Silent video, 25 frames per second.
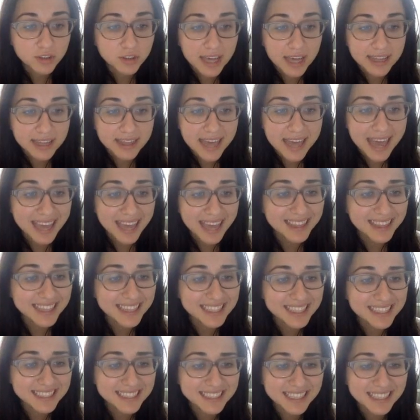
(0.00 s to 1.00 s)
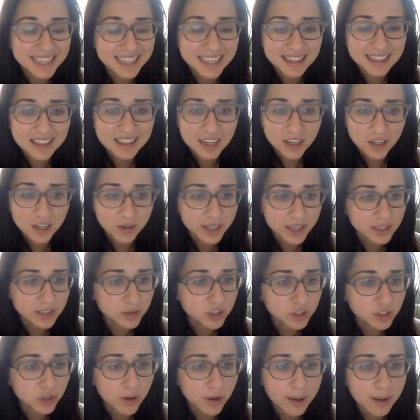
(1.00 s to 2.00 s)
get that, and their grades
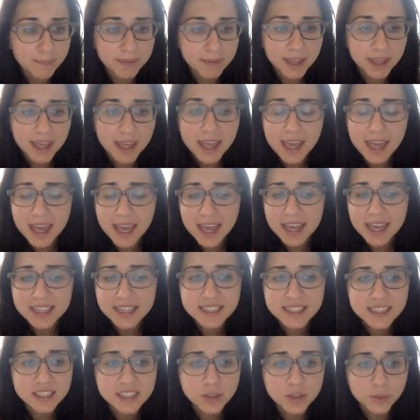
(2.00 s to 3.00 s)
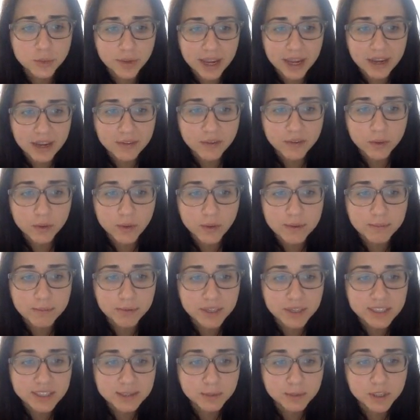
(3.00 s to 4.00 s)
would show up. And this is great for when
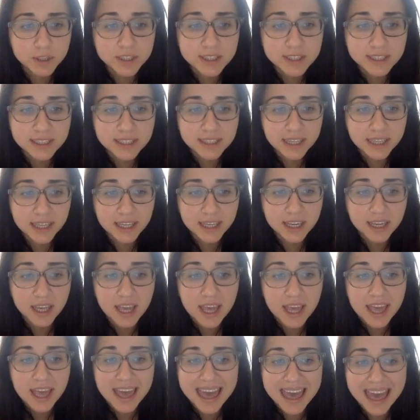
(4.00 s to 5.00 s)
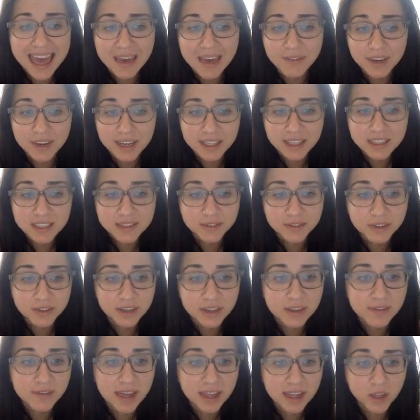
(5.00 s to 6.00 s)
principals need evidence for
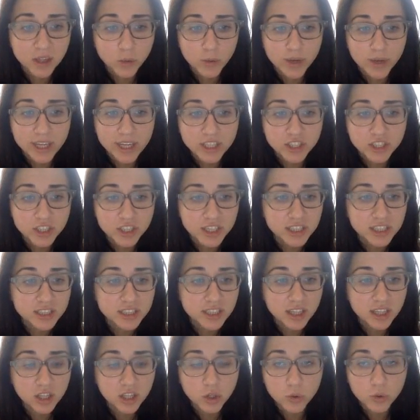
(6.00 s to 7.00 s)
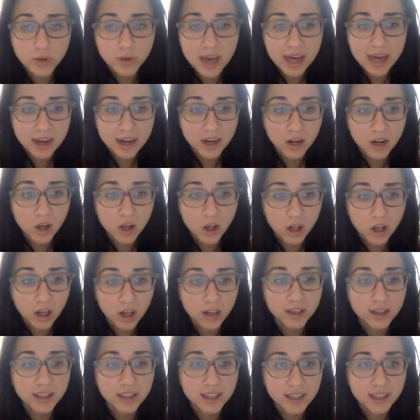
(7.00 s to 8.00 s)
evaluation. You got it
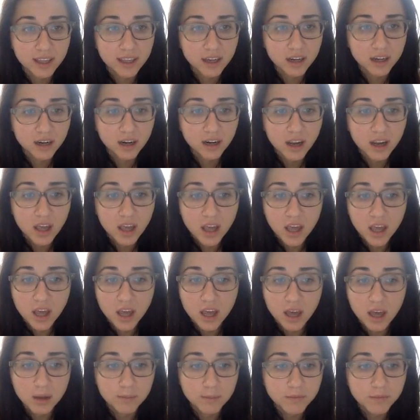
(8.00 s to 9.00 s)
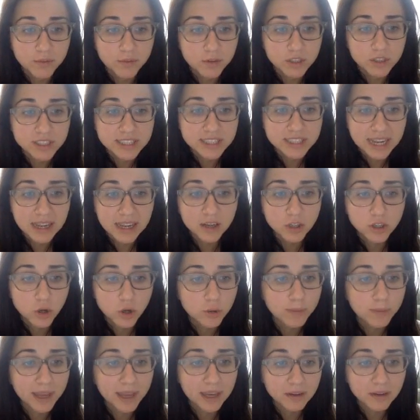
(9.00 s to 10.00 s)
all here for
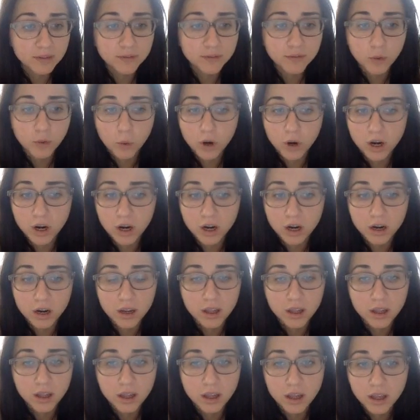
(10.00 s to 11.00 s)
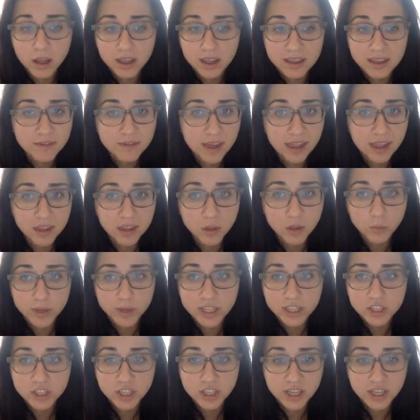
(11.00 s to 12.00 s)
domain 4
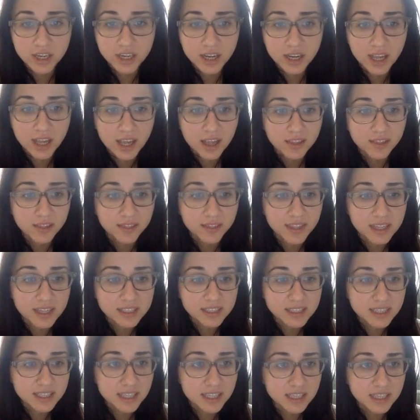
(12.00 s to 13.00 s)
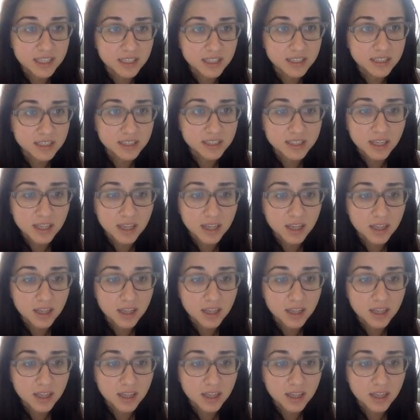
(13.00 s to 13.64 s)
evaluation. This is